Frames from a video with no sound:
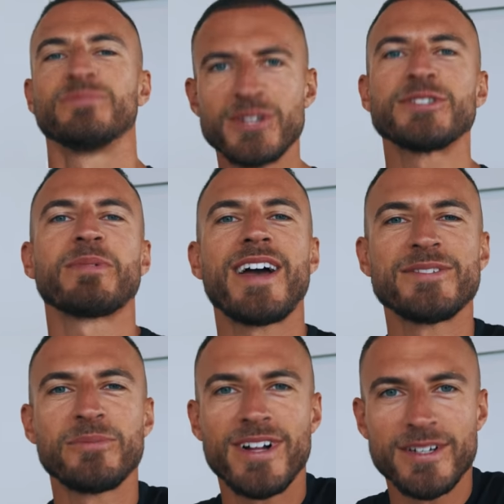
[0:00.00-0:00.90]
What's up
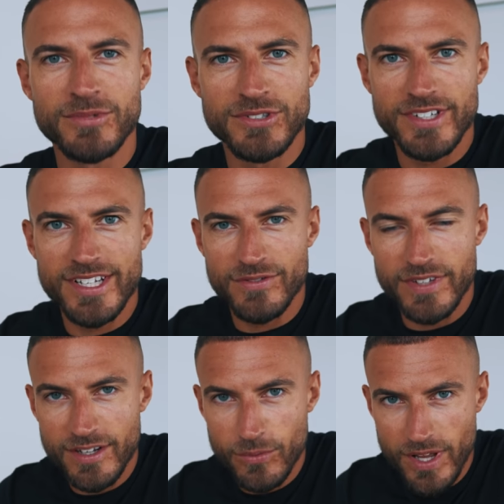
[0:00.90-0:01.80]
guys and welcome to today's
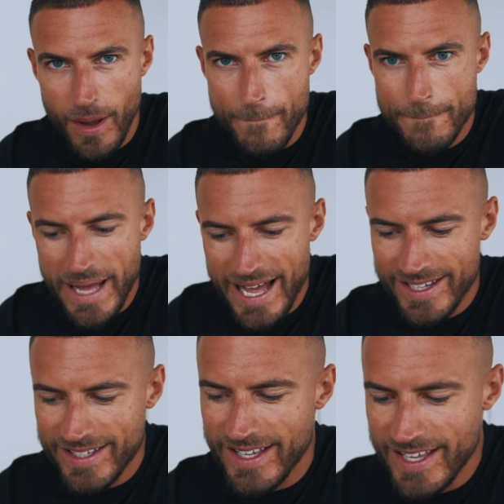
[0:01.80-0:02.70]
video. We are
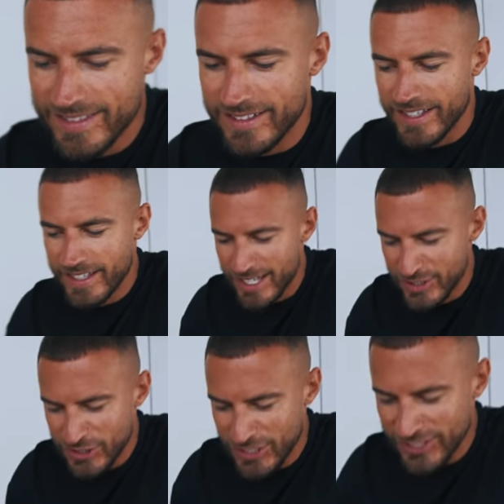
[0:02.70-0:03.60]
back in the
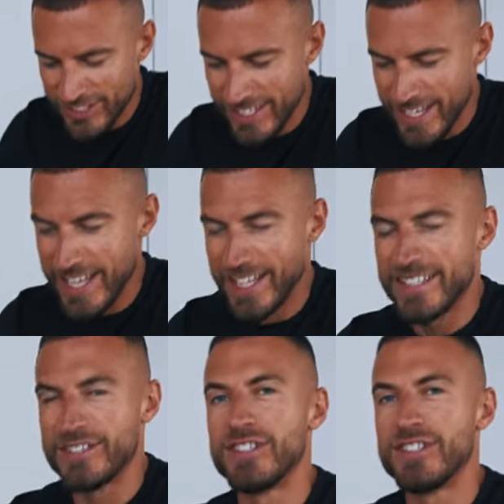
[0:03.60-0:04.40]
kitchen. And